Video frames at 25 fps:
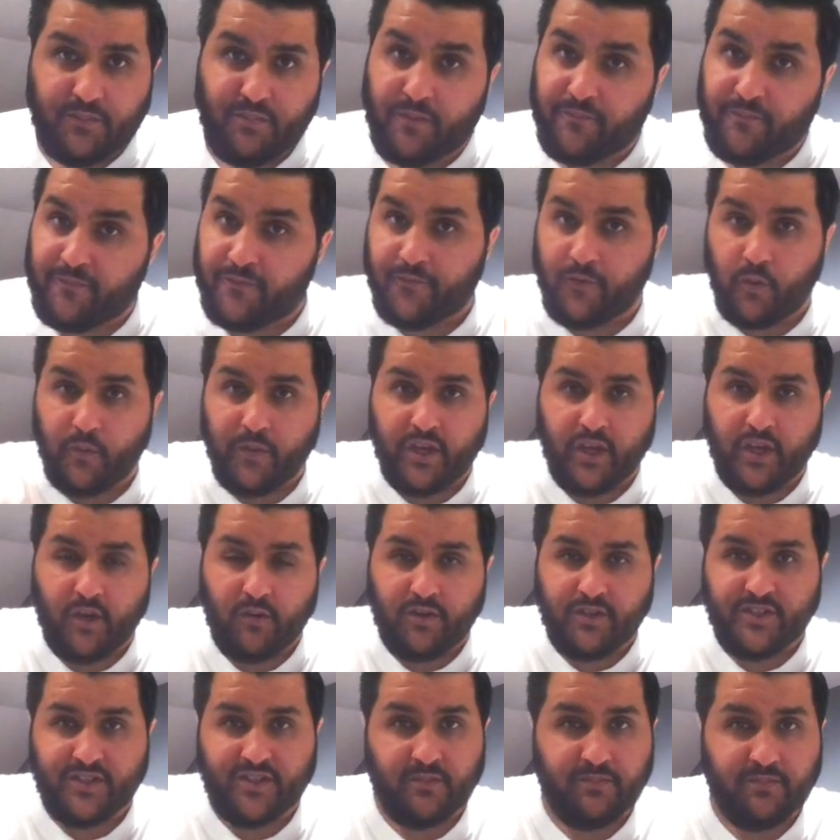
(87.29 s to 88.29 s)
But before we go
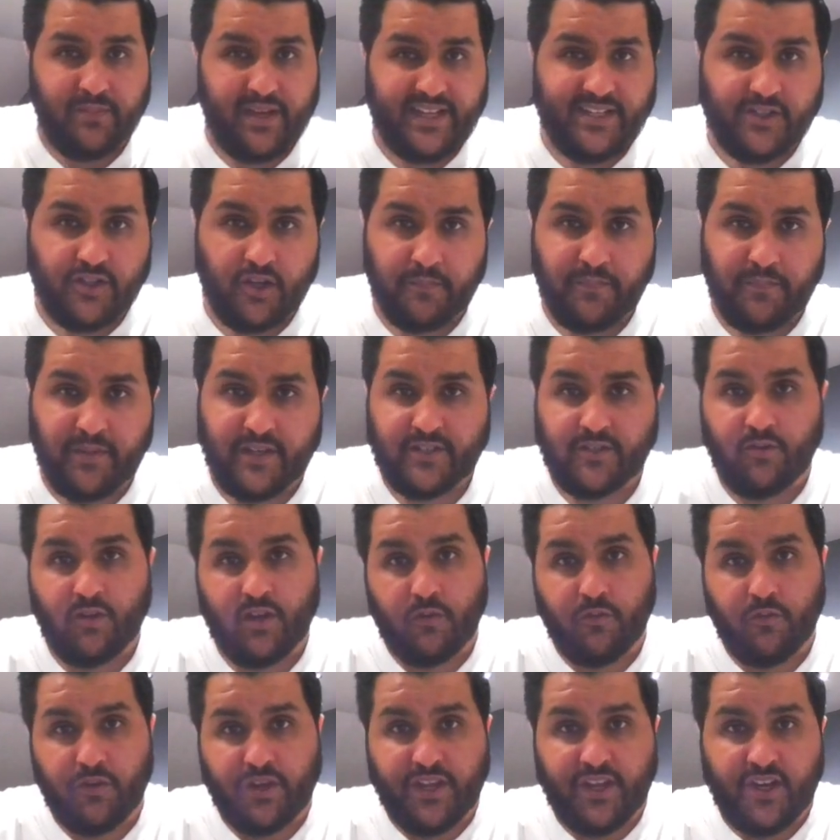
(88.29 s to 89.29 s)
on to the main topics, all
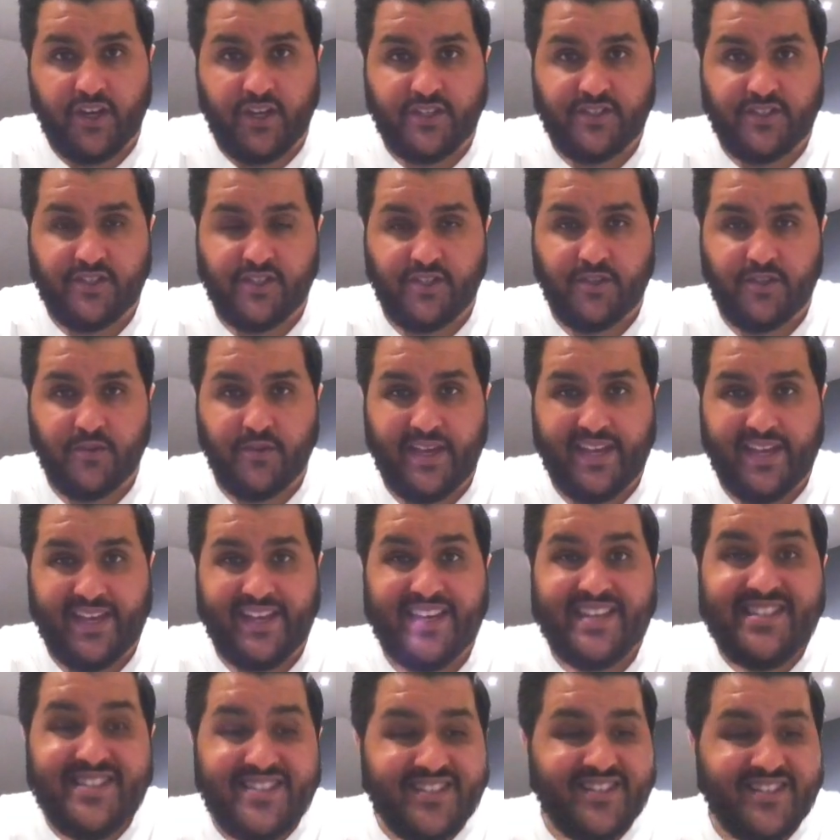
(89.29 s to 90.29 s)
I want you guys to do
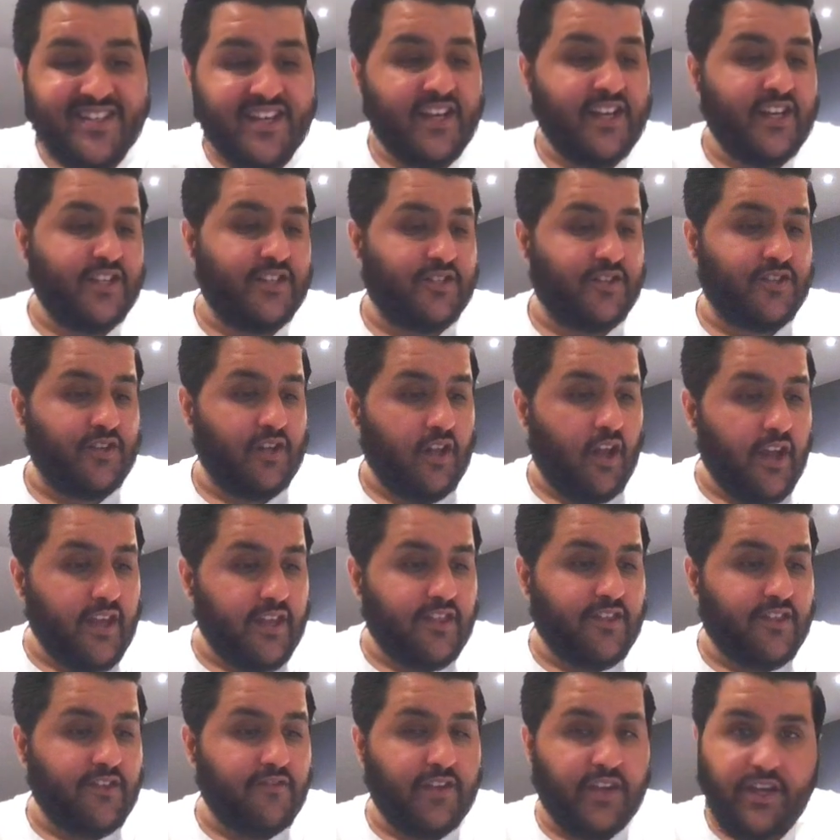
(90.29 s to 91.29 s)
is to
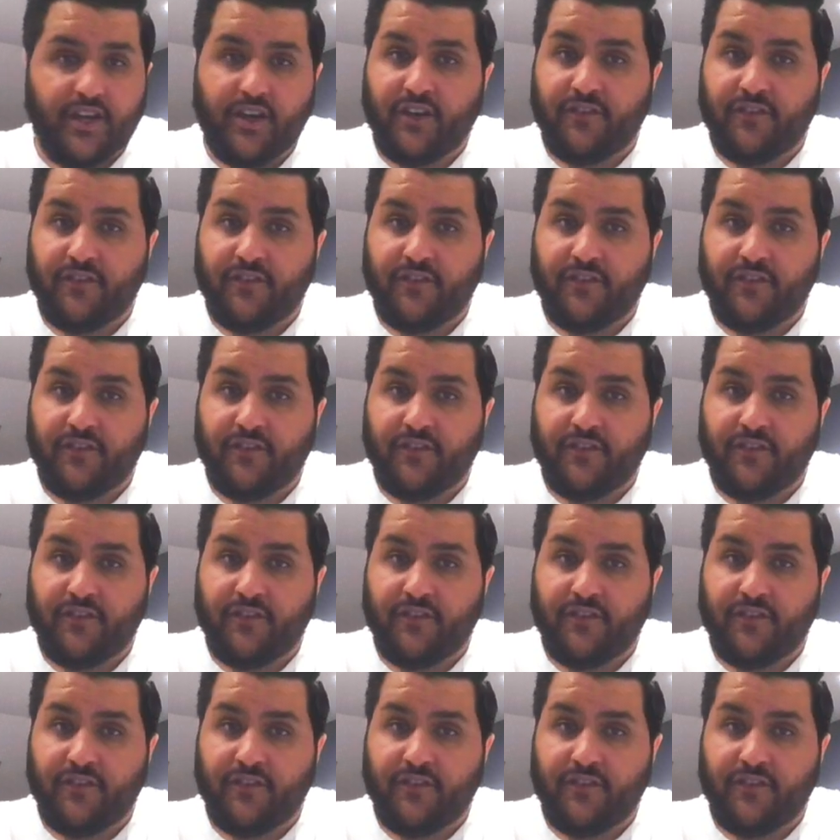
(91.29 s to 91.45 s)
like the video.